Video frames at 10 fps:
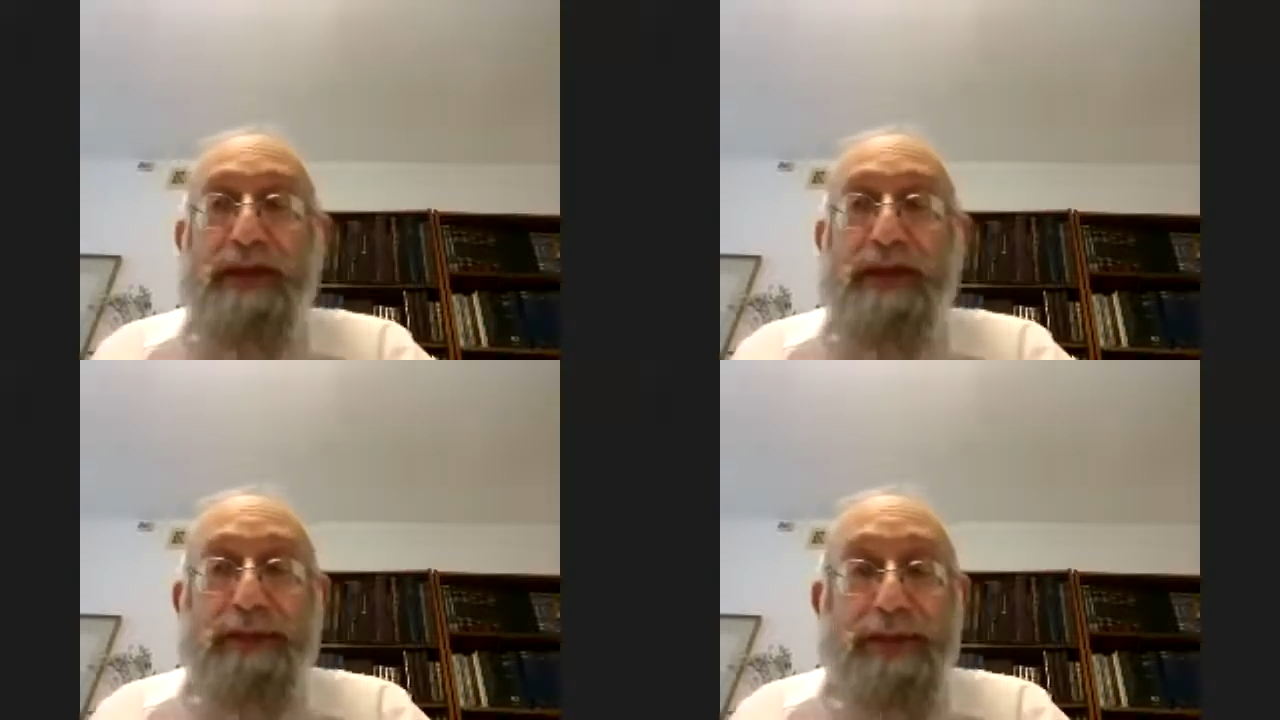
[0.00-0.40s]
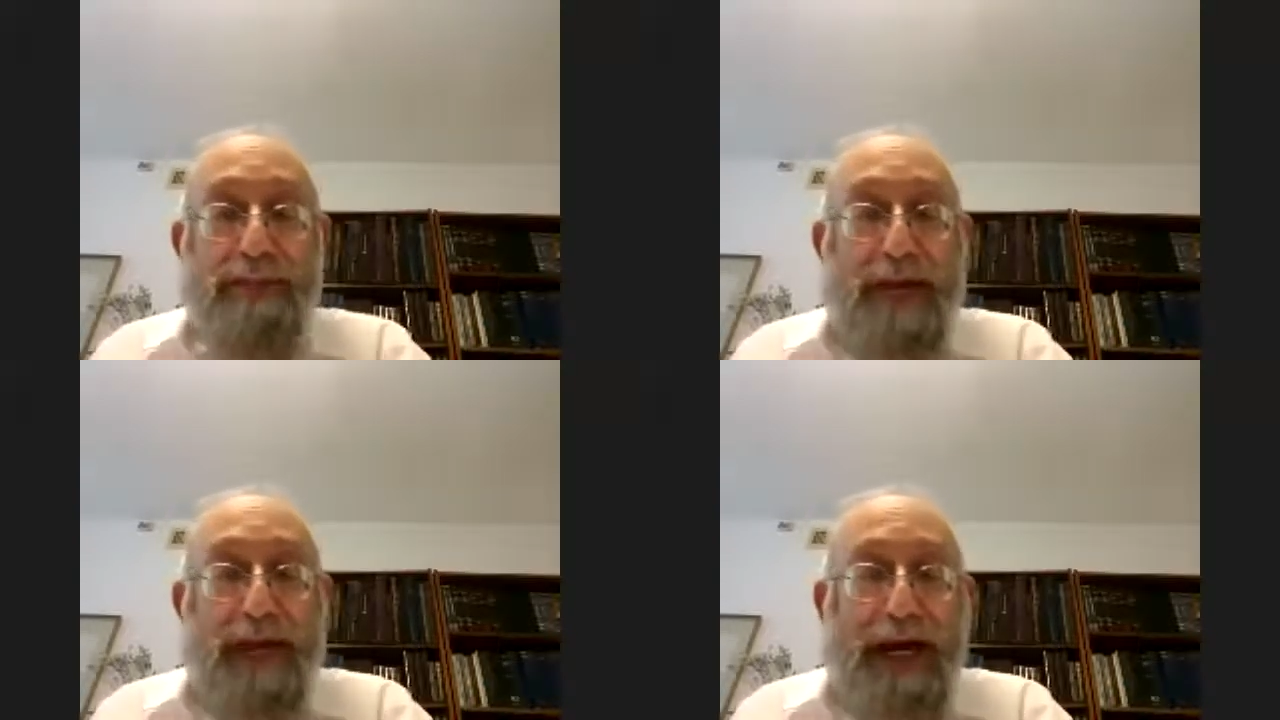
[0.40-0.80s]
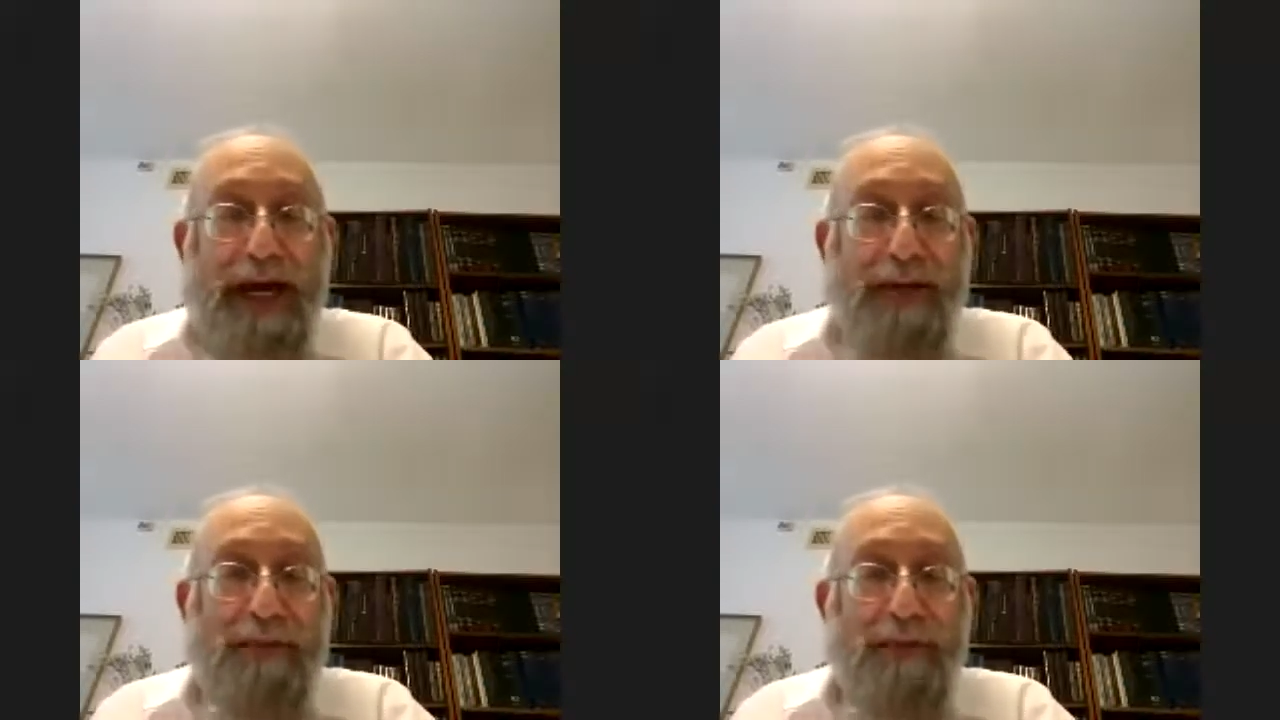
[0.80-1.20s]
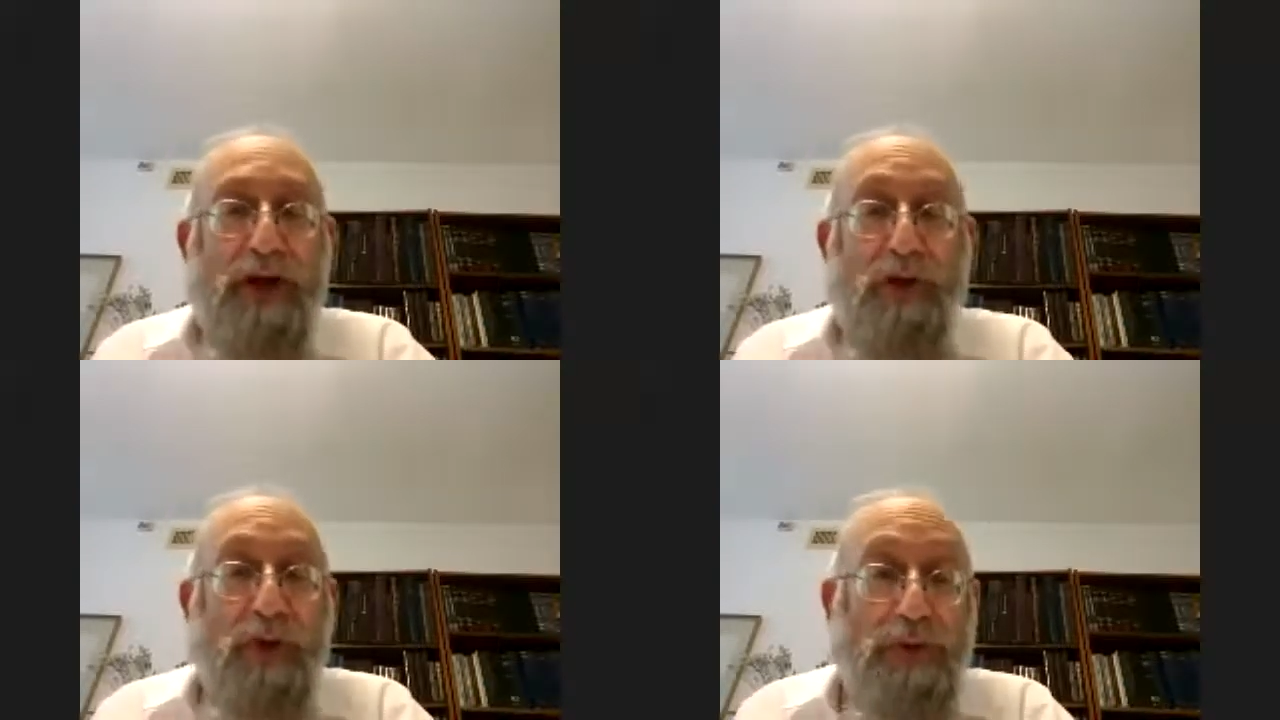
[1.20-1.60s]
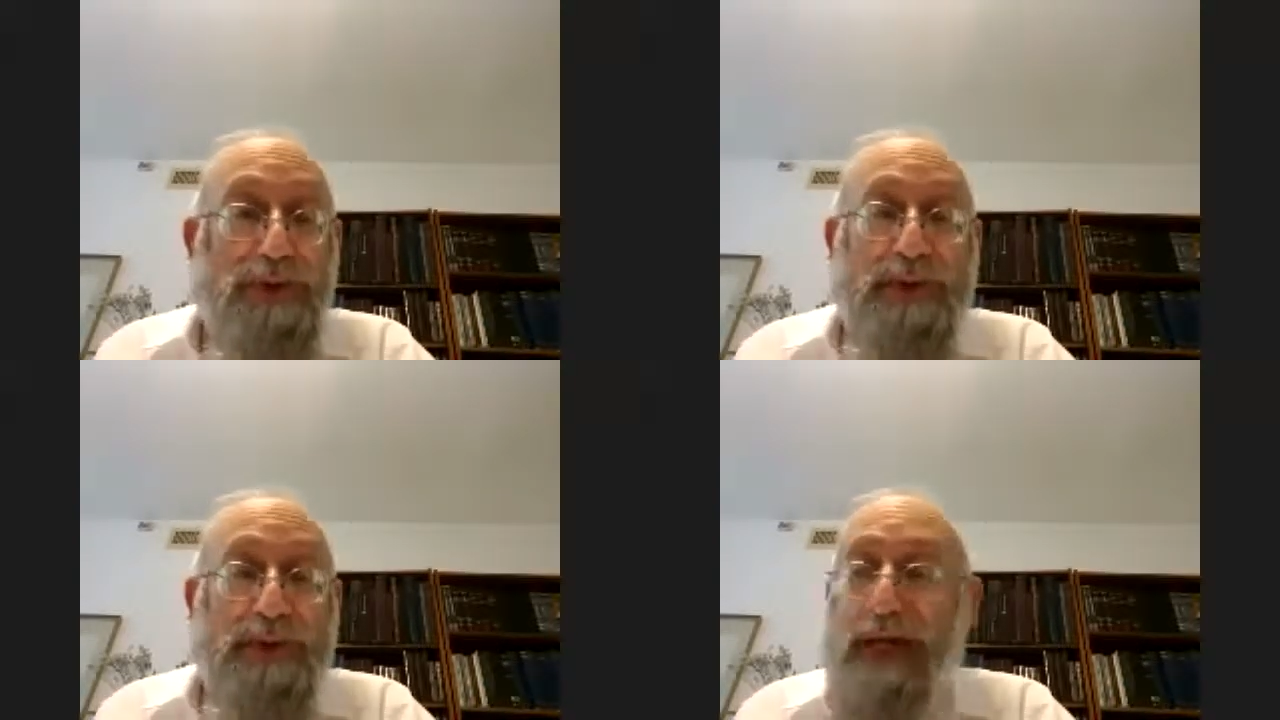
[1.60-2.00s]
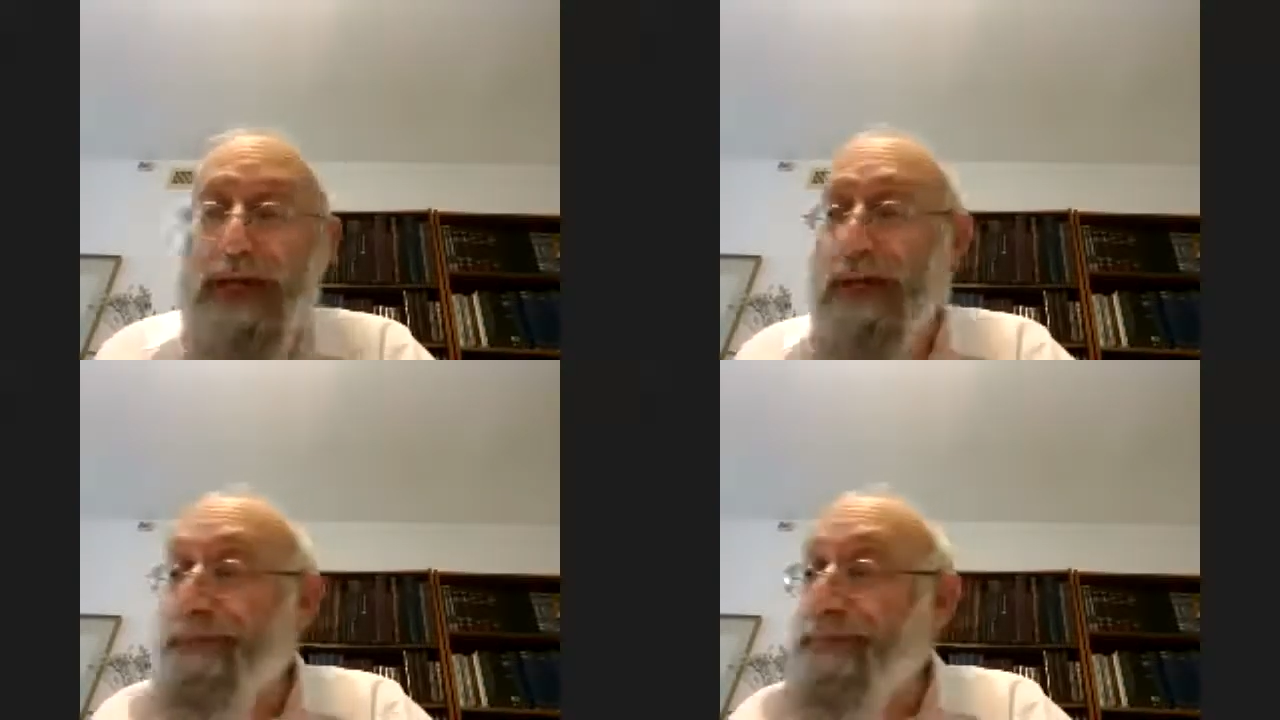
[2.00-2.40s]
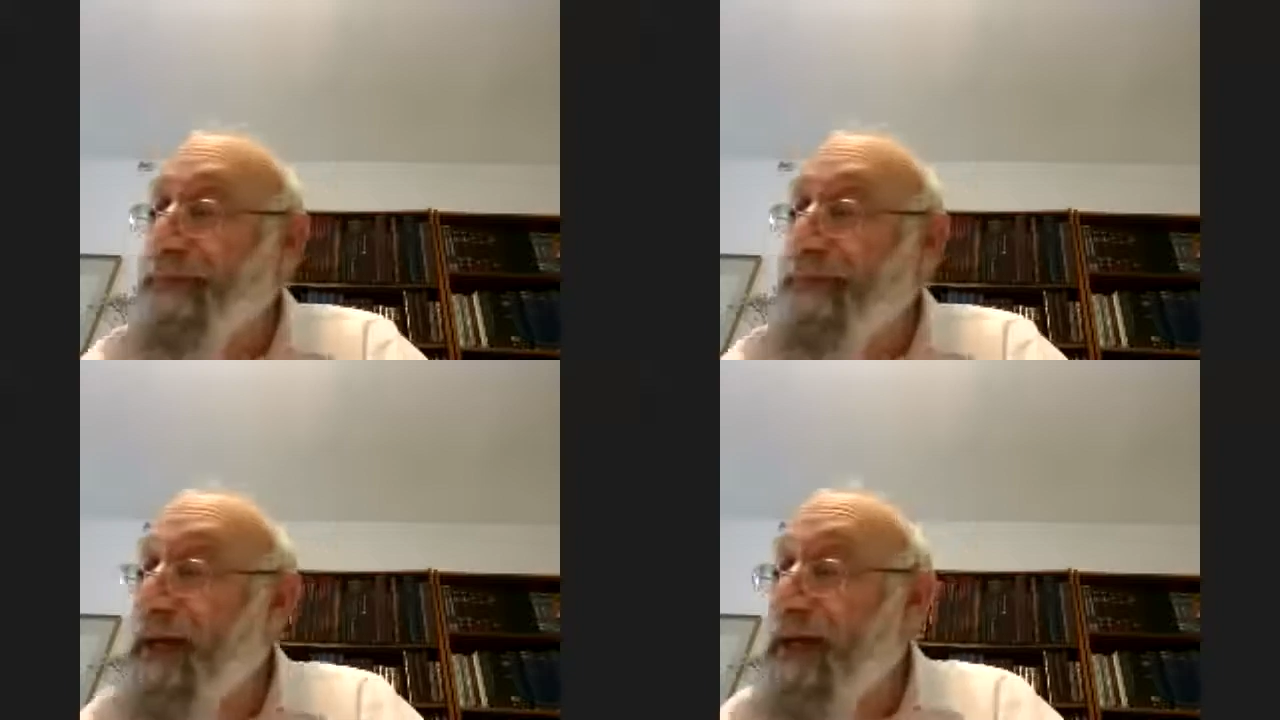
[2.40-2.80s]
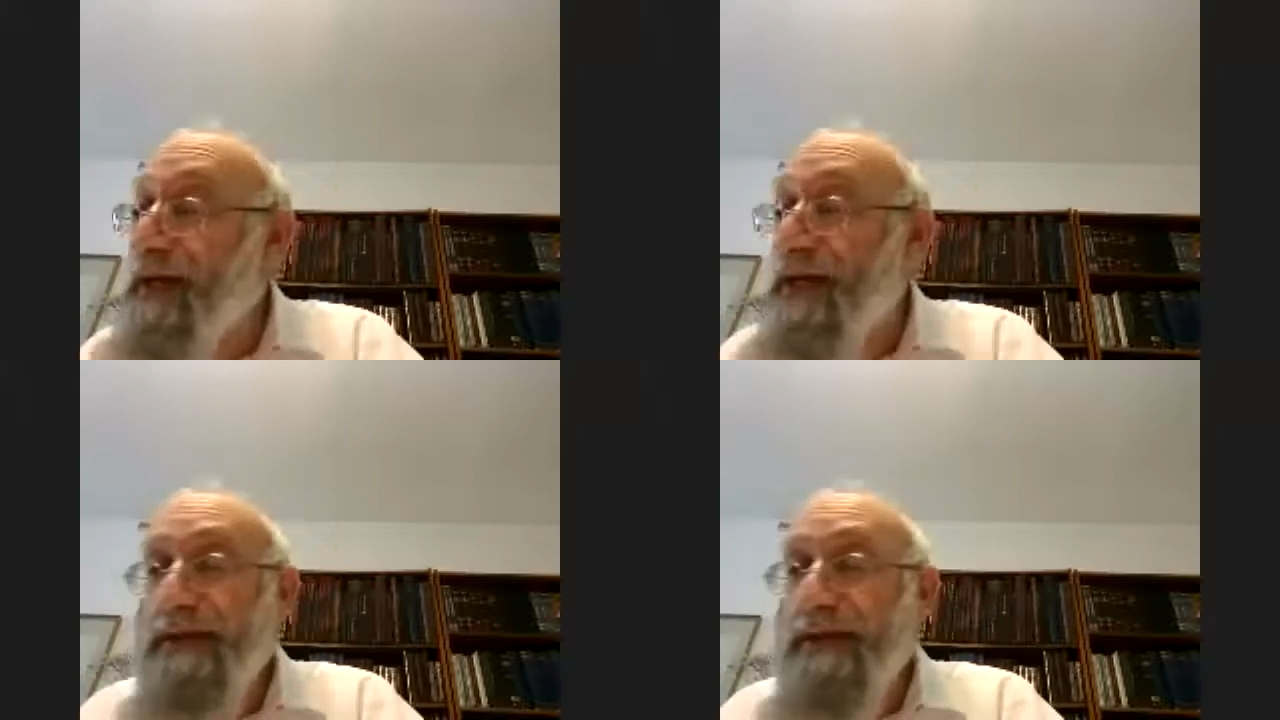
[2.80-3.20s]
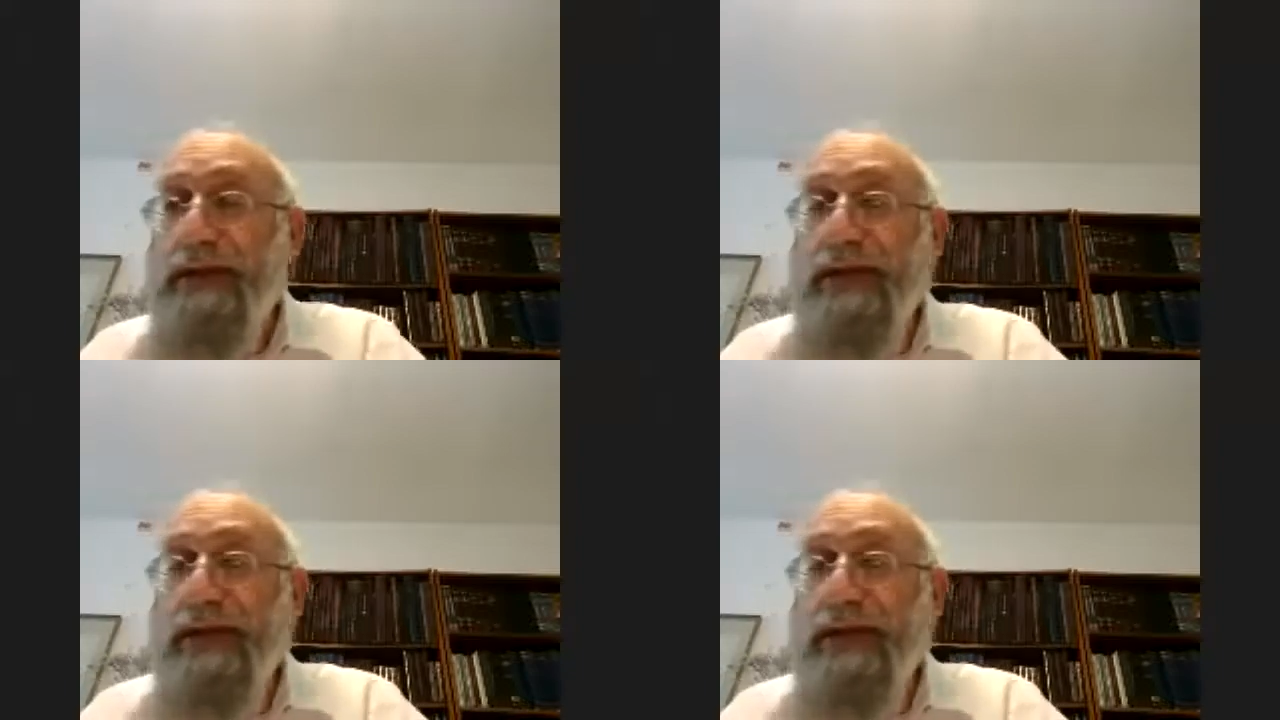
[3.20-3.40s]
The Mechaber quotes that